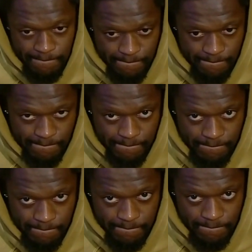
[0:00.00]
the up and
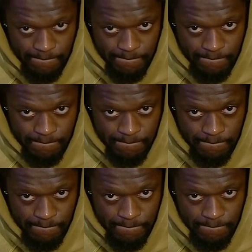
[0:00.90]
down nature of the season
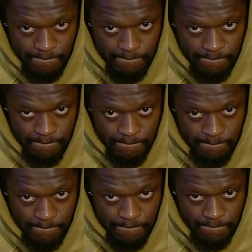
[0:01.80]
what's been so
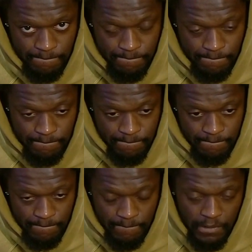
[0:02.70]
frustrating? Just that.
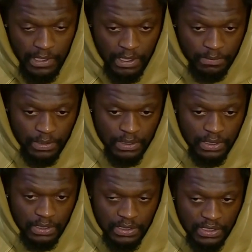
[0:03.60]
Yeah, I
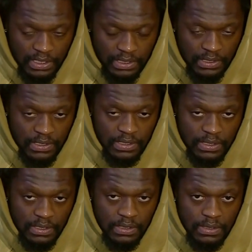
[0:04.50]
mean, uh, just
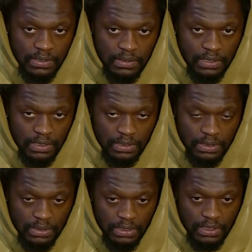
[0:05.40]
inconsistency. Yeah,
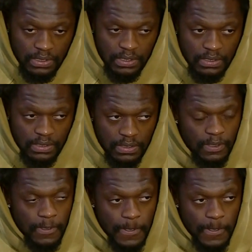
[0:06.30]
inconsistency.